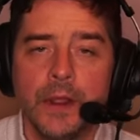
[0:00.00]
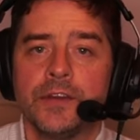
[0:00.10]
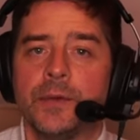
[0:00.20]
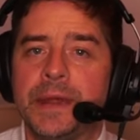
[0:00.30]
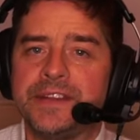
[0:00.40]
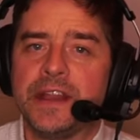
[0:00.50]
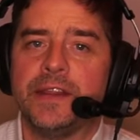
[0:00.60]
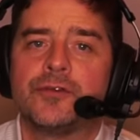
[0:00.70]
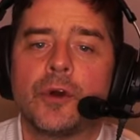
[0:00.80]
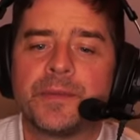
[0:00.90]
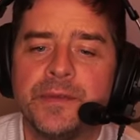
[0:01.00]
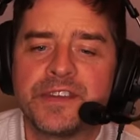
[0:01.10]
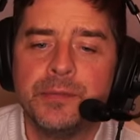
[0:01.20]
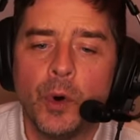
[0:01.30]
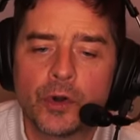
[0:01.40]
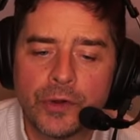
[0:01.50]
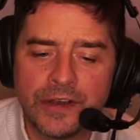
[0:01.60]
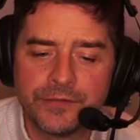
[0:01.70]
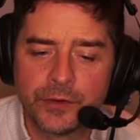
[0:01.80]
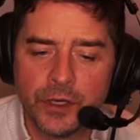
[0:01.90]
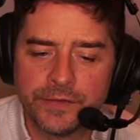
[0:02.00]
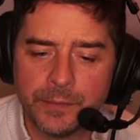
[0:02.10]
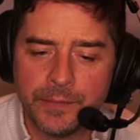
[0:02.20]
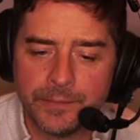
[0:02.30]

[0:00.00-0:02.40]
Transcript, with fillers: So basically they dropped some smoke right in front of him.